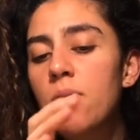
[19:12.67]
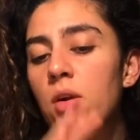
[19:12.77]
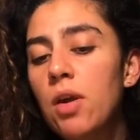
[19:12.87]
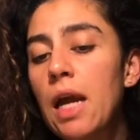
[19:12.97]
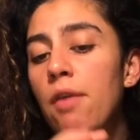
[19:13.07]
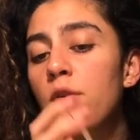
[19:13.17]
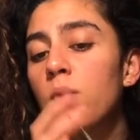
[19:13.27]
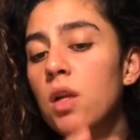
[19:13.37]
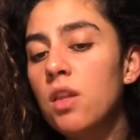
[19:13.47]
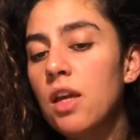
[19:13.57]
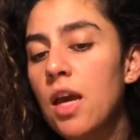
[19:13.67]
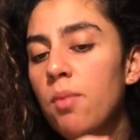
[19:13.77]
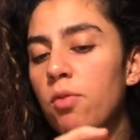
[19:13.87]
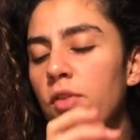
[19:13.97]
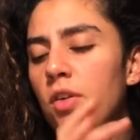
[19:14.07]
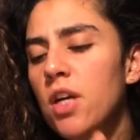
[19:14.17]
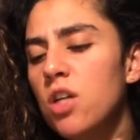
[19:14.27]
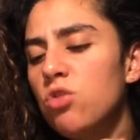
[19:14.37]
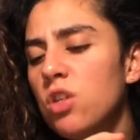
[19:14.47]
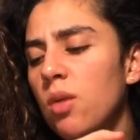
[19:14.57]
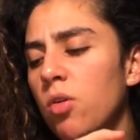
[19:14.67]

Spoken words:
I'm hearing everyone in the camp, very interesting.